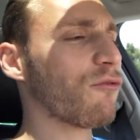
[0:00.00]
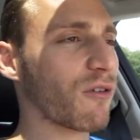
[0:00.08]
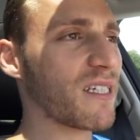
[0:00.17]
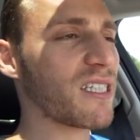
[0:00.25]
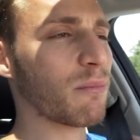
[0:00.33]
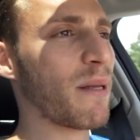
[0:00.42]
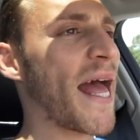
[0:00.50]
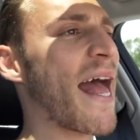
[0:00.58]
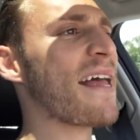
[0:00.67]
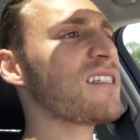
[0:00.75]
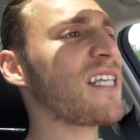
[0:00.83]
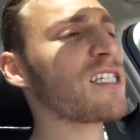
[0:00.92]
recent
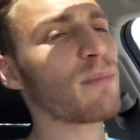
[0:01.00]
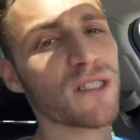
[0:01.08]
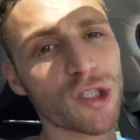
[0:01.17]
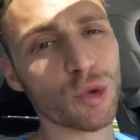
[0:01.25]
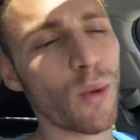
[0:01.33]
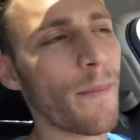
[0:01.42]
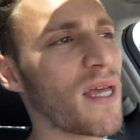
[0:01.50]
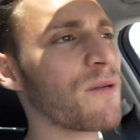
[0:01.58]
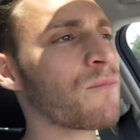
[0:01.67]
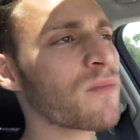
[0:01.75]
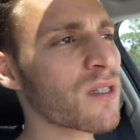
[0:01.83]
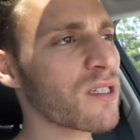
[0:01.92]
past has been
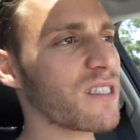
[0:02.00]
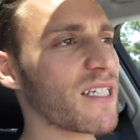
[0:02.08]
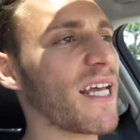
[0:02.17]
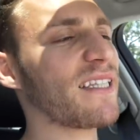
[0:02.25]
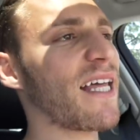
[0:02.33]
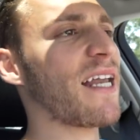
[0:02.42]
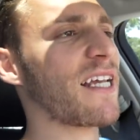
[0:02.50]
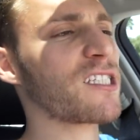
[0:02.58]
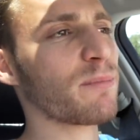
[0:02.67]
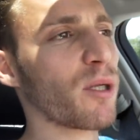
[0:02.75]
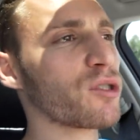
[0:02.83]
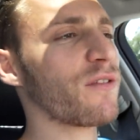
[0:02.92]
swimming to get that
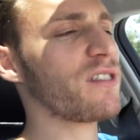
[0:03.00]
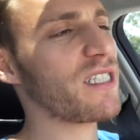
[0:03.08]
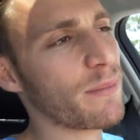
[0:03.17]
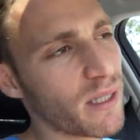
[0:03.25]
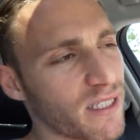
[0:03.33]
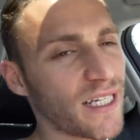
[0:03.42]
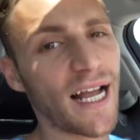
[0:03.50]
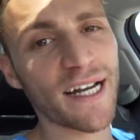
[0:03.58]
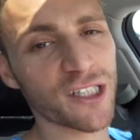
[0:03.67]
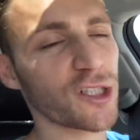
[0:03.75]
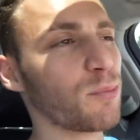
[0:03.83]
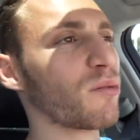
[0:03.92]
explosive stimulus. I kind
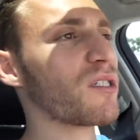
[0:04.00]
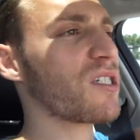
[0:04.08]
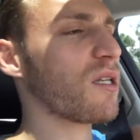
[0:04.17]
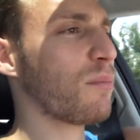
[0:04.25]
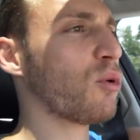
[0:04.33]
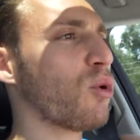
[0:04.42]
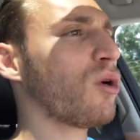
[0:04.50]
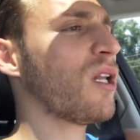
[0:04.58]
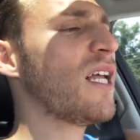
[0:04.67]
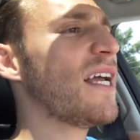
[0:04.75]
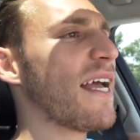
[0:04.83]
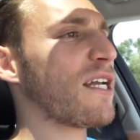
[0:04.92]
of sprint in the pool
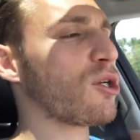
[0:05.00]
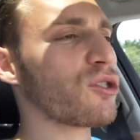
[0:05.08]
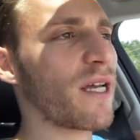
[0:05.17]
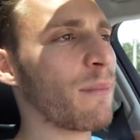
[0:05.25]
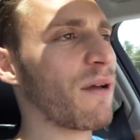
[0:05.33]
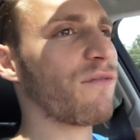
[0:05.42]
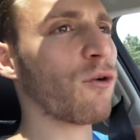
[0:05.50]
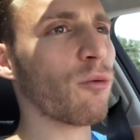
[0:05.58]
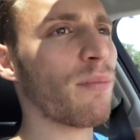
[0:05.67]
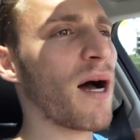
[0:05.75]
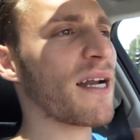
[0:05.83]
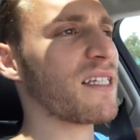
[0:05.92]
and also get my full
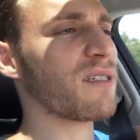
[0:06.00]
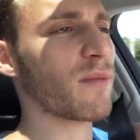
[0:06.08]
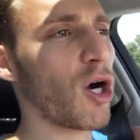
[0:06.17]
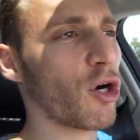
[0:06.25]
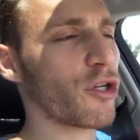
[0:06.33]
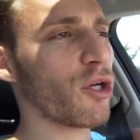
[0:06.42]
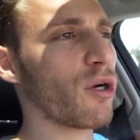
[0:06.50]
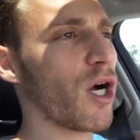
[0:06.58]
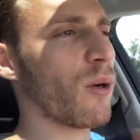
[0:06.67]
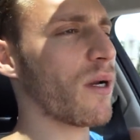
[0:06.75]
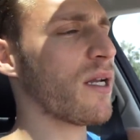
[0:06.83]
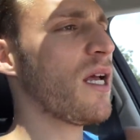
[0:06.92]
body some cardio
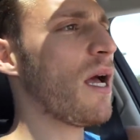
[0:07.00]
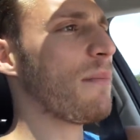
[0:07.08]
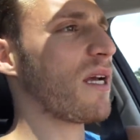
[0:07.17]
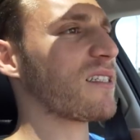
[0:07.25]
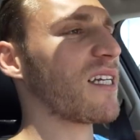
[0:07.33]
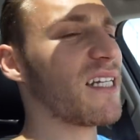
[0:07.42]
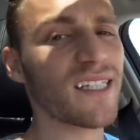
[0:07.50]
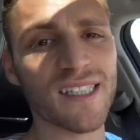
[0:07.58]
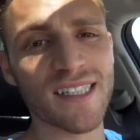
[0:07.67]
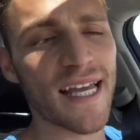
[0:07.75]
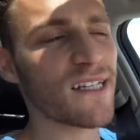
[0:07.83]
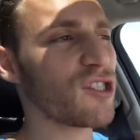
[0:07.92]
going because I need to
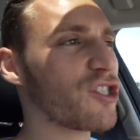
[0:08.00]
stay in